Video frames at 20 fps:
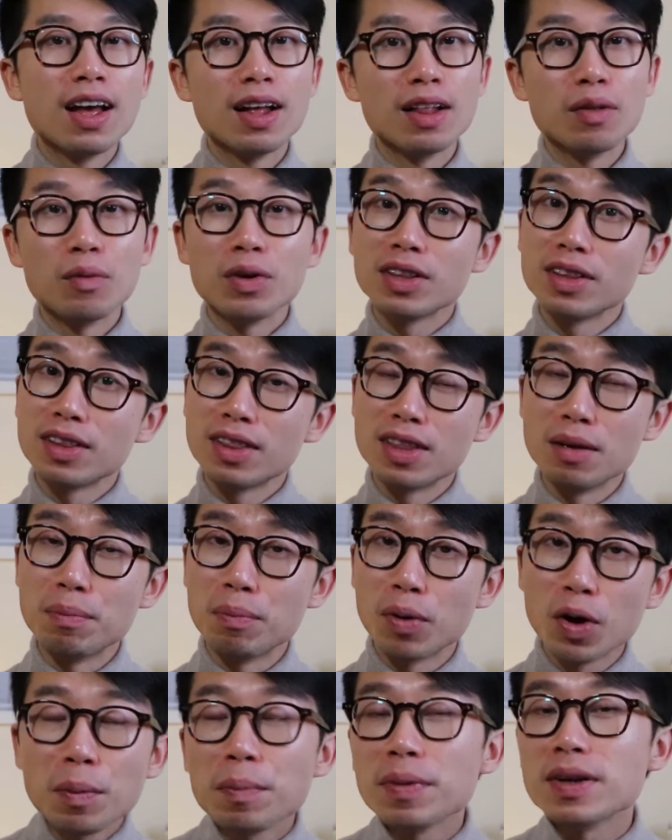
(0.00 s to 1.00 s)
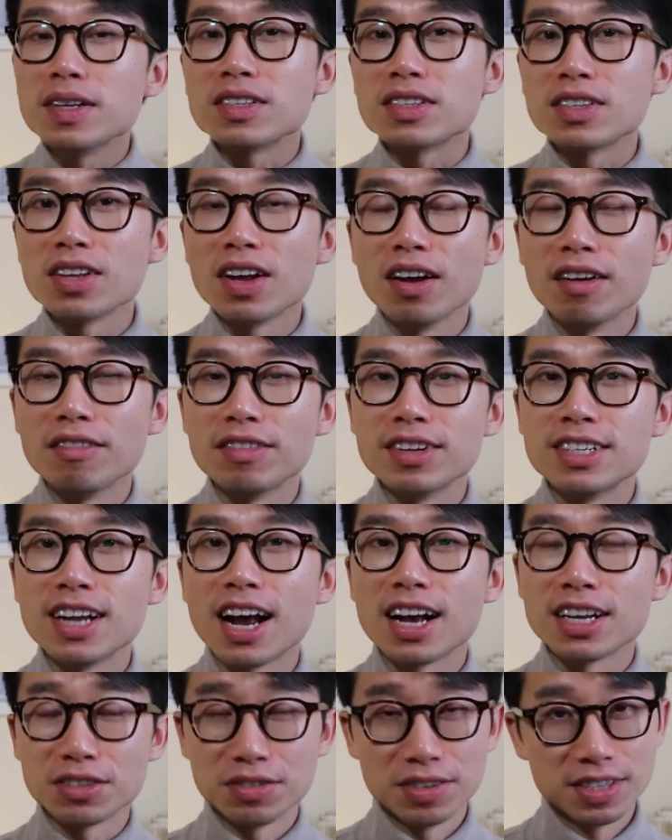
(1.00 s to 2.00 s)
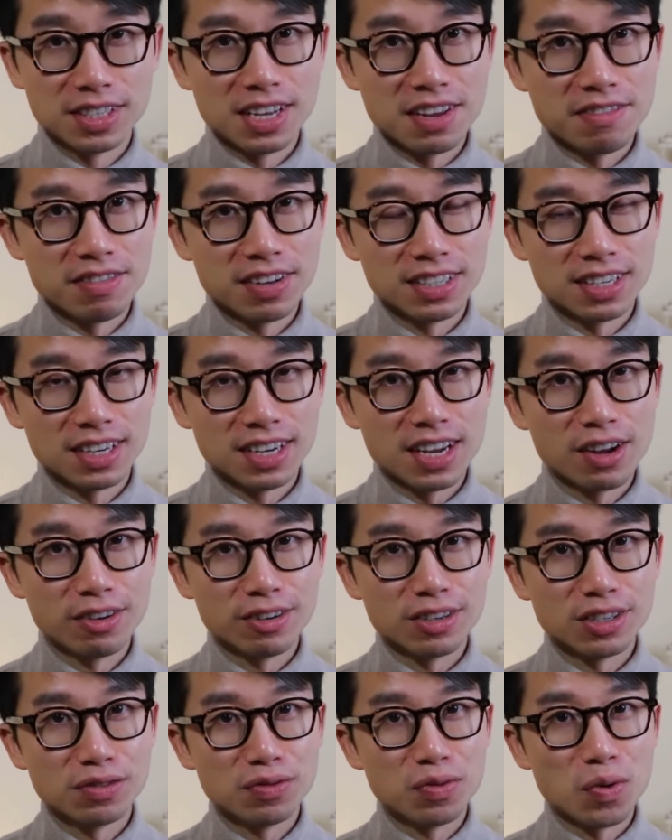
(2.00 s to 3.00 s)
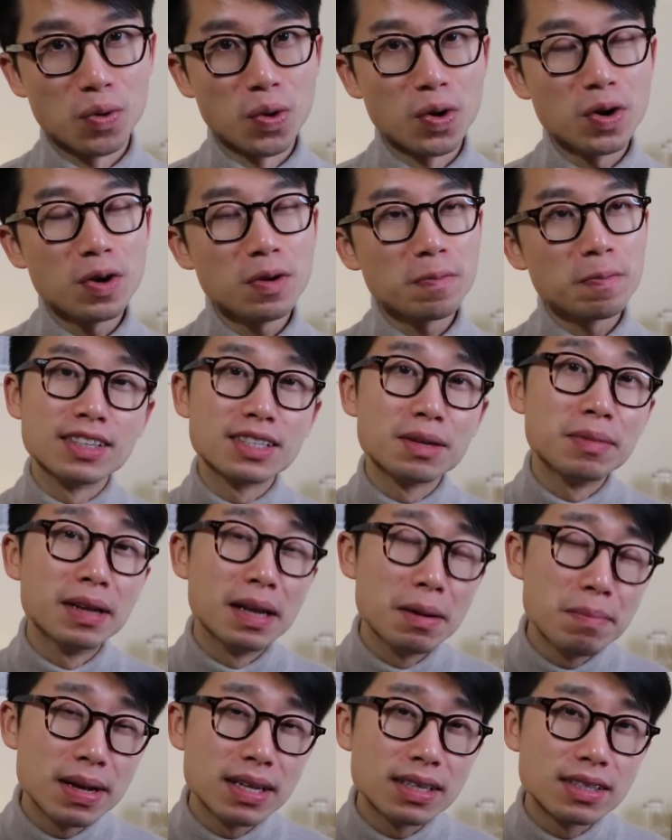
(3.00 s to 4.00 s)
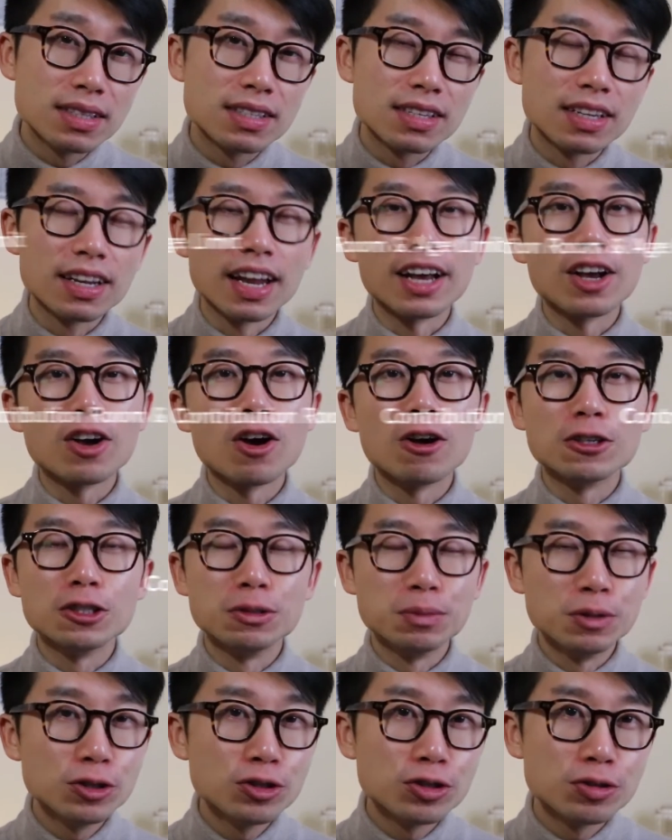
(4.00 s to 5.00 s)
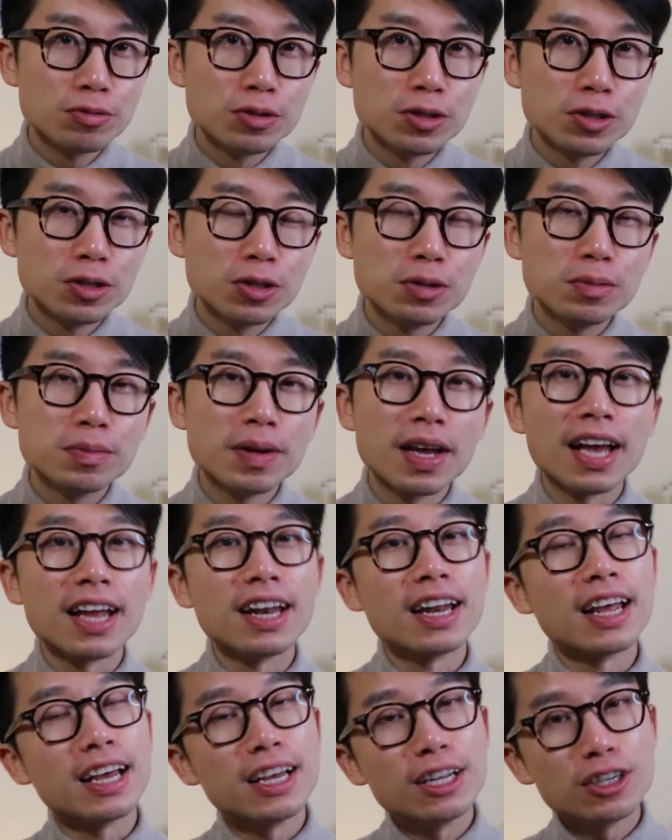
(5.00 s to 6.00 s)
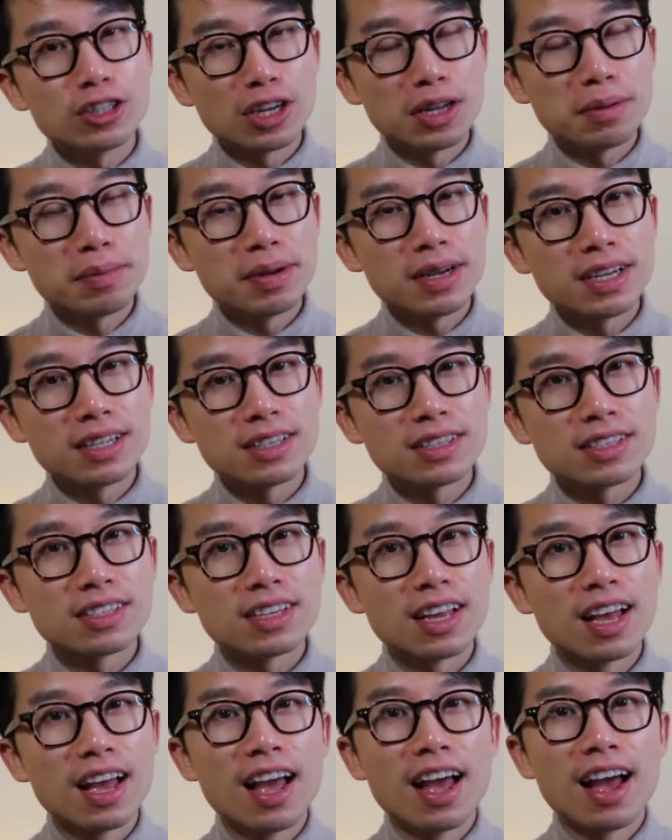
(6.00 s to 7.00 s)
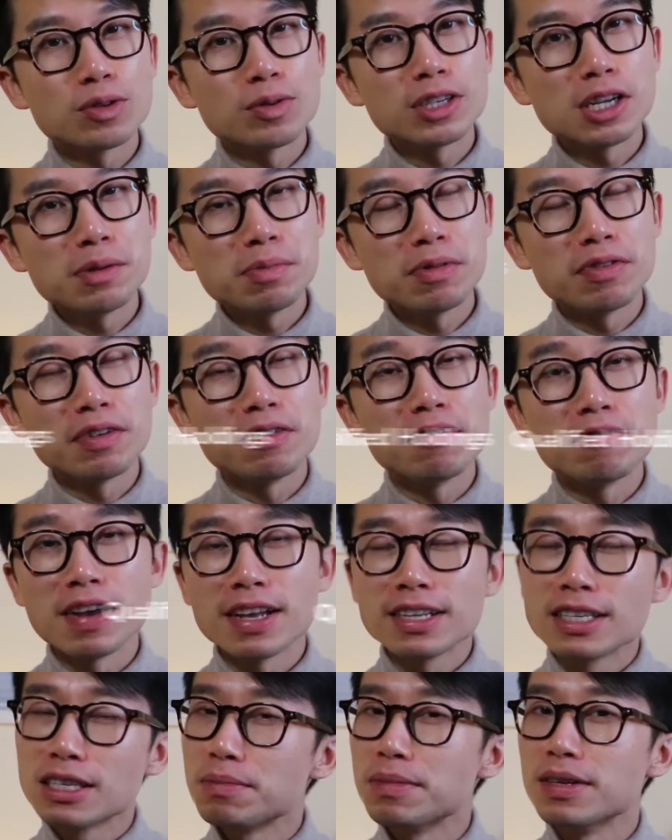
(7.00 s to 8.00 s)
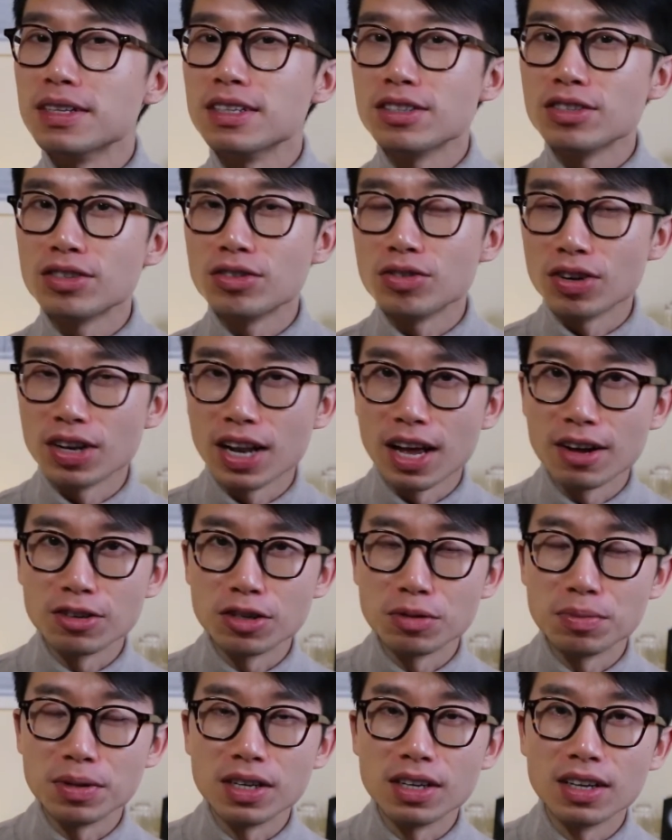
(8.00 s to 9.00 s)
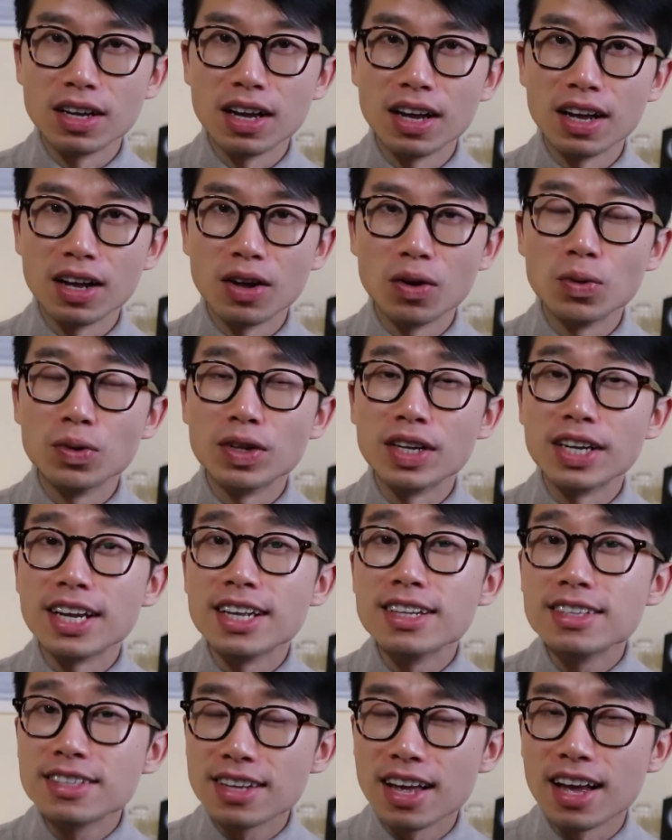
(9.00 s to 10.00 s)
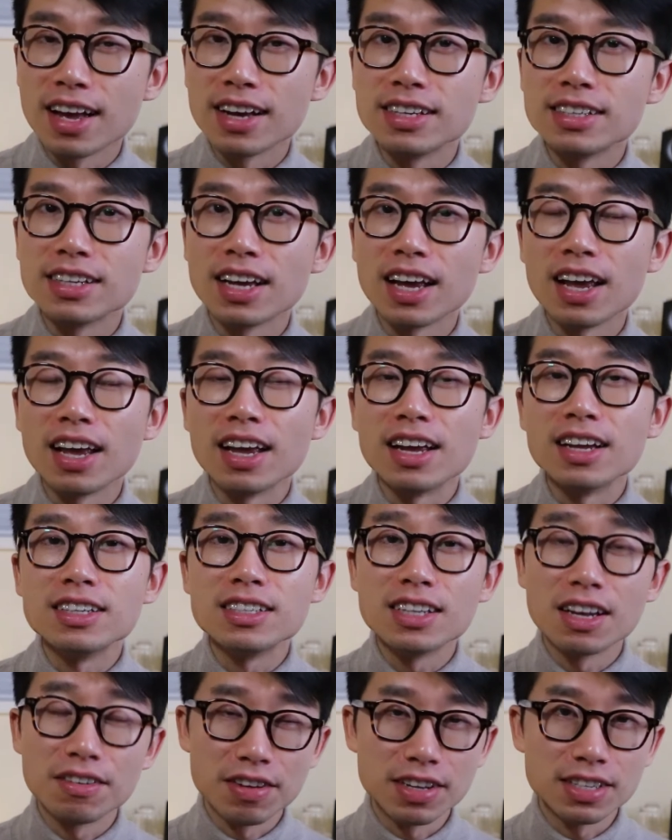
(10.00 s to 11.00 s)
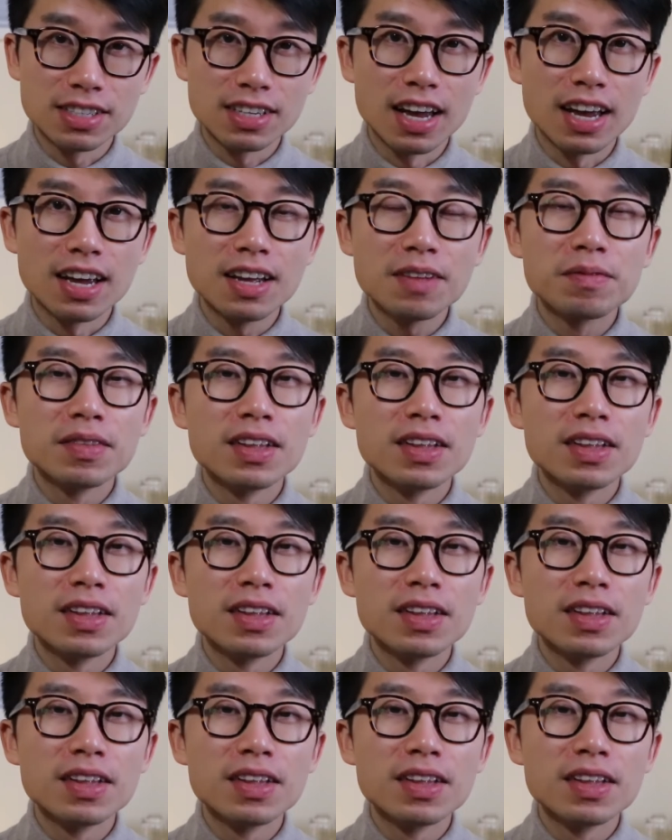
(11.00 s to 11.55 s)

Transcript: what the purpose of a tax-free savings account is for, some limits like contribution room and age limits, what type of investments you're allowed to be holding inside a TFSA,